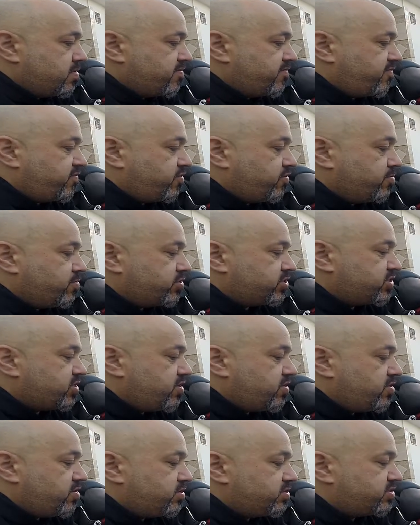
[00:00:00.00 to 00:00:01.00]
Few more
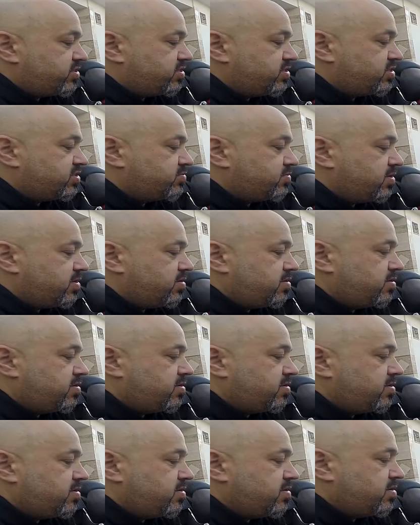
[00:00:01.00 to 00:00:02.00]
turns on this one,
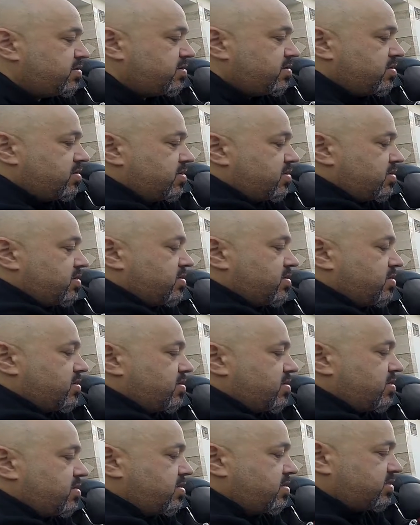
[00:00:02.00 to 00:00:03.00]

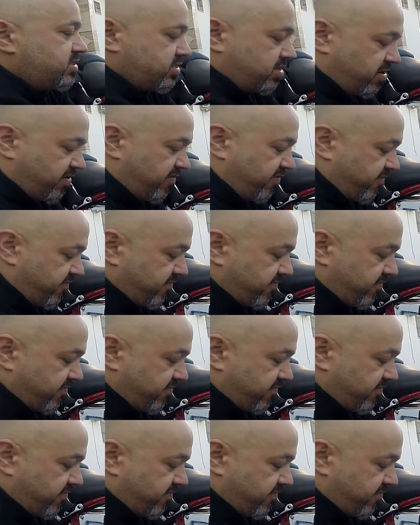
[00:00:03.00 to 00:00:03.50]
that's off.